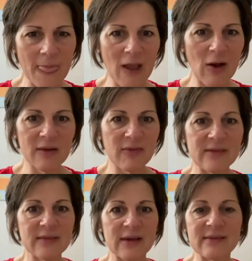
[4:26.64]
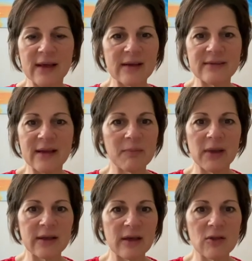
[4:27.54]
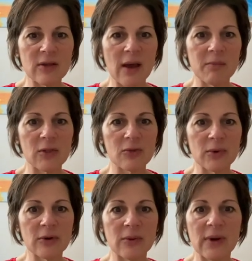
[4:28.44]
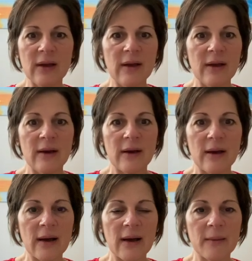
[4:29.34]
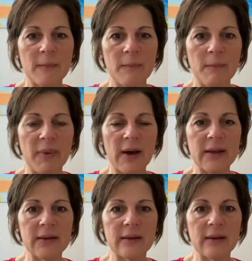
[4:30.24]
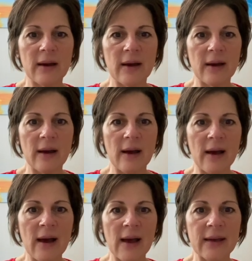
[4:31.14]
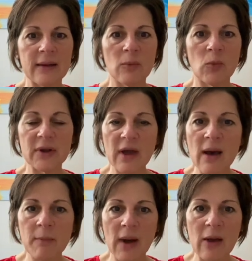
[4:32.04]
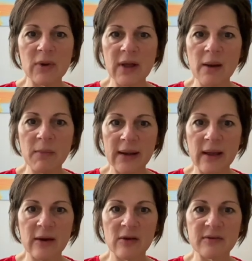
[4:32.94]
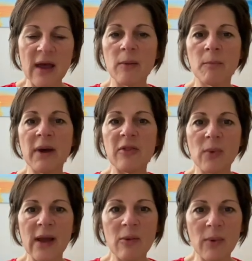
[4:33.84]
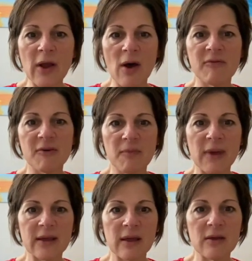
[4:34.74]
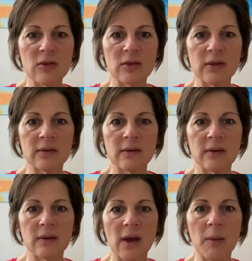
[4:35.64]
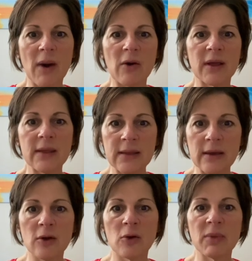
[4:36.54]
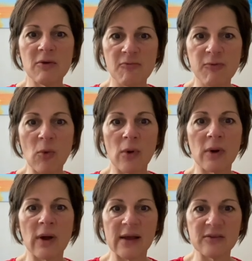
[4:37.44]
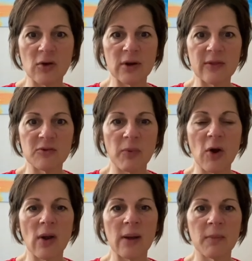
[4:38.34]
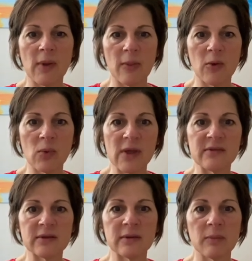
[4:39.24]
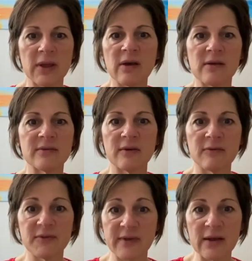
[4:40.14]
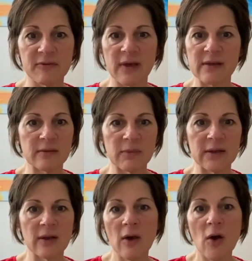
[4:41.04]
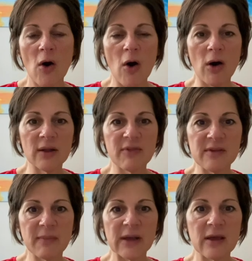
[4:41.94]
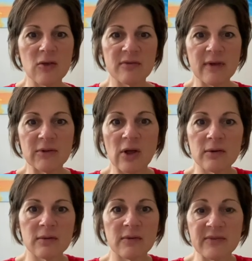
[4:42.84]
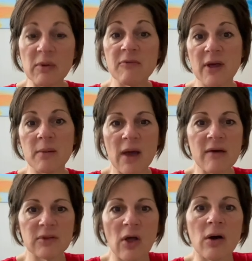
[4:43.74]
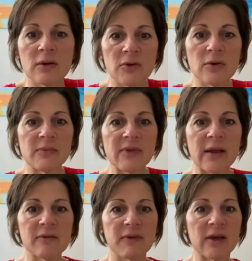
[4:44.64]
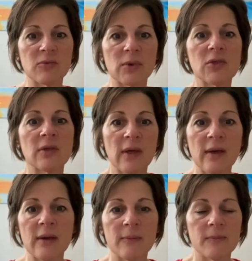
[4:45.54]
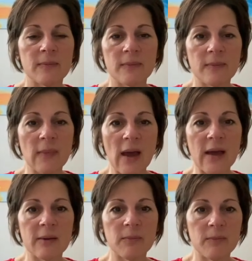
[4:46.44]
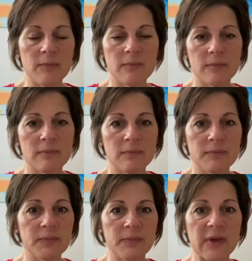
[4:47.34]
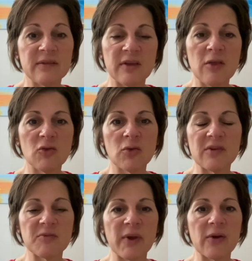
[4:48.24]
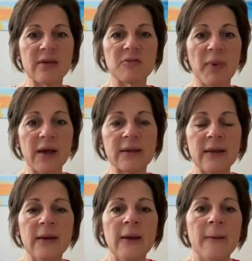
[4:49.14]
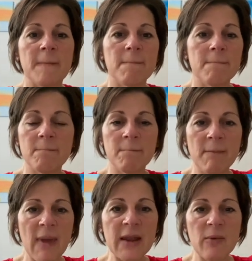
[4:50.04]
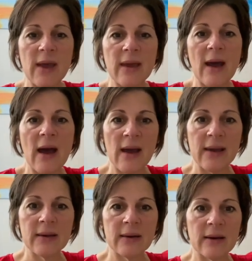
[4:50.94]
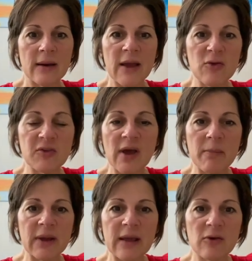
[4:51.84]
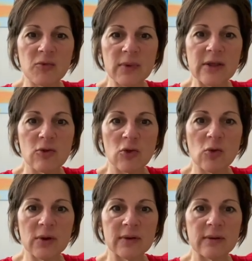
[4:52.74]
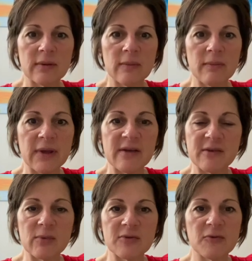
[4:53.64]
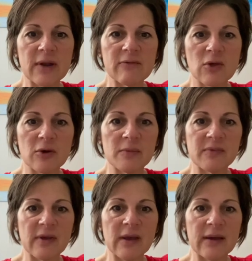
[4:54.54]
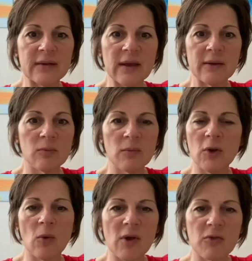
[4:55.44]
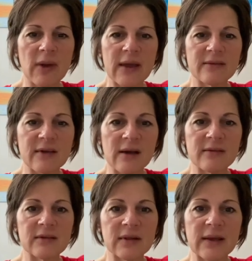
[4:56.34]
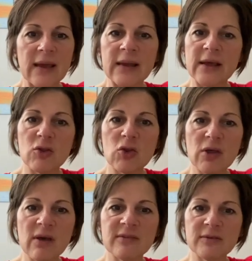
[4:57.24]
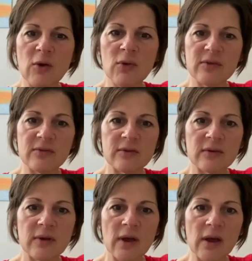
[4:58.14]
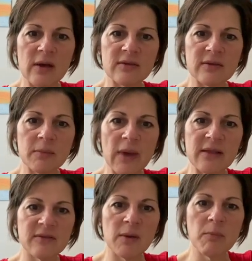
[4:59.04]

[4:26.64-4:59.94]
all of these things. Like I said, medication got me through. But I would cut my nails. By the way, I went off of medication about a year before I started this program. The reason, because of side effects. I mean, all of these medications have long-term side effects, which I continue to experience. But anyway, I used to cut my nails really short because I was afraid of germs, and I, you know, wash my hands constantly. And I just noticed at some